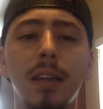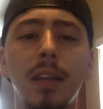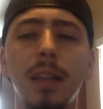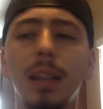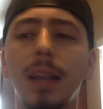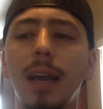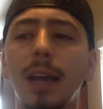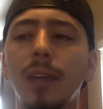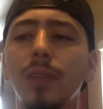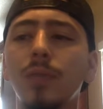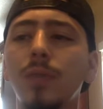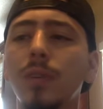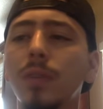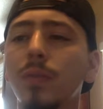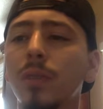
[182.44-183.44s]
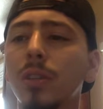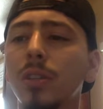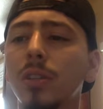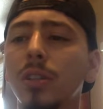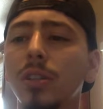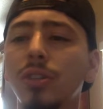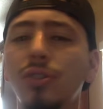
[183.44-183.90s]
the last one
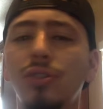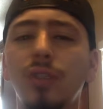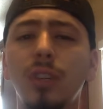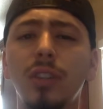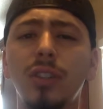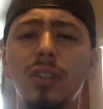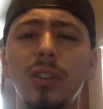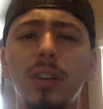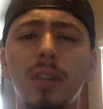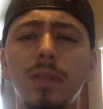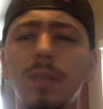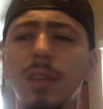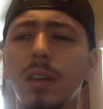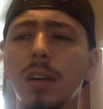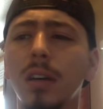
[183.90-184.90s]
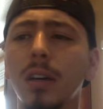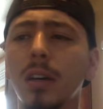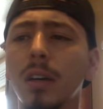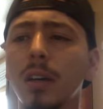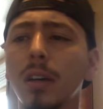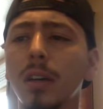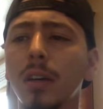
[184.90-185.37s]
was the structure of
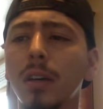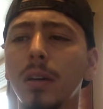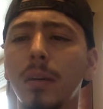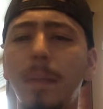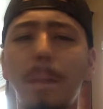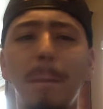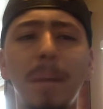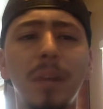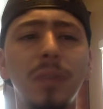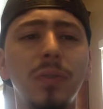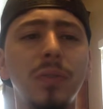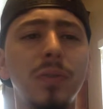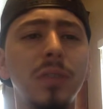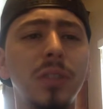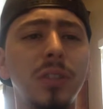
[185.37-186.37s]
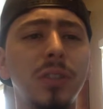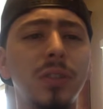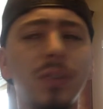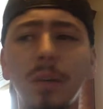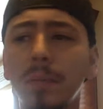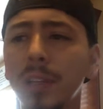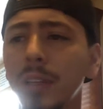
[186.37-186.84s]
the muscle
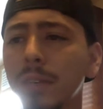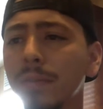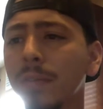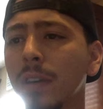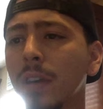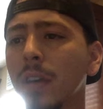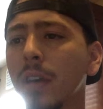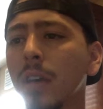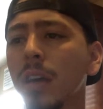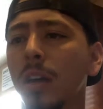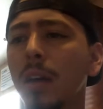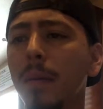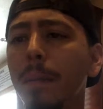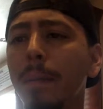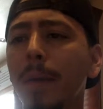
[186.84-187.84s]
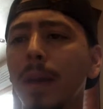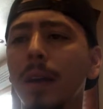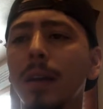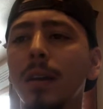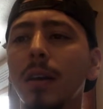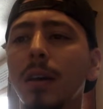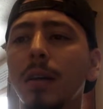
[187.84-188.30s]
tissue, I believe.
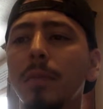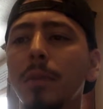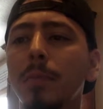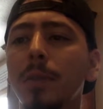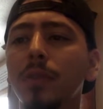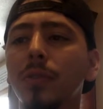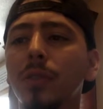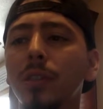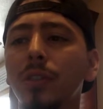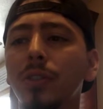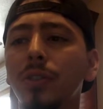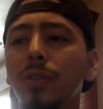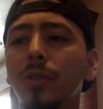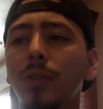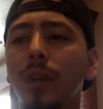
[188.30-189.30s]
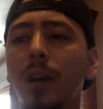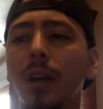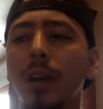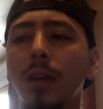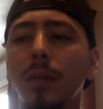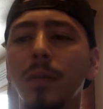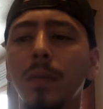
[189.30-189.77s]
And the muscle tissue,
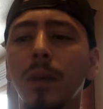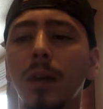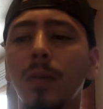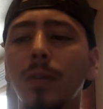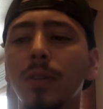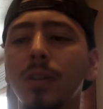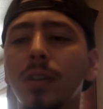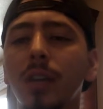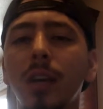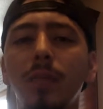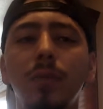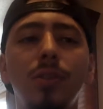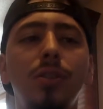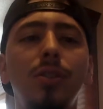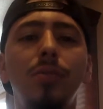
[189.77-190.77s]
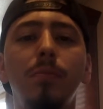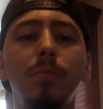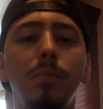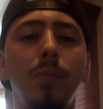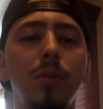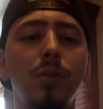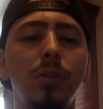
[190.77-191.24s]
I want to say, was
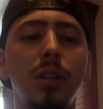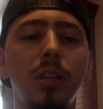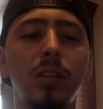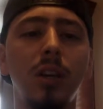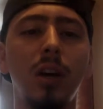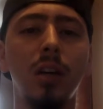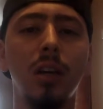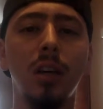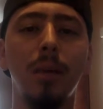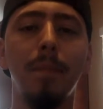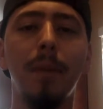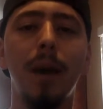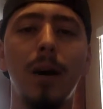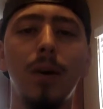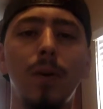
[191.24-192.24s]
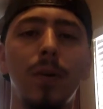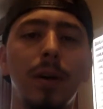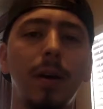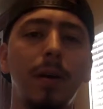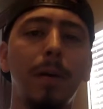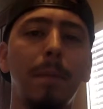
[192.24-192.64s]
mostly talking about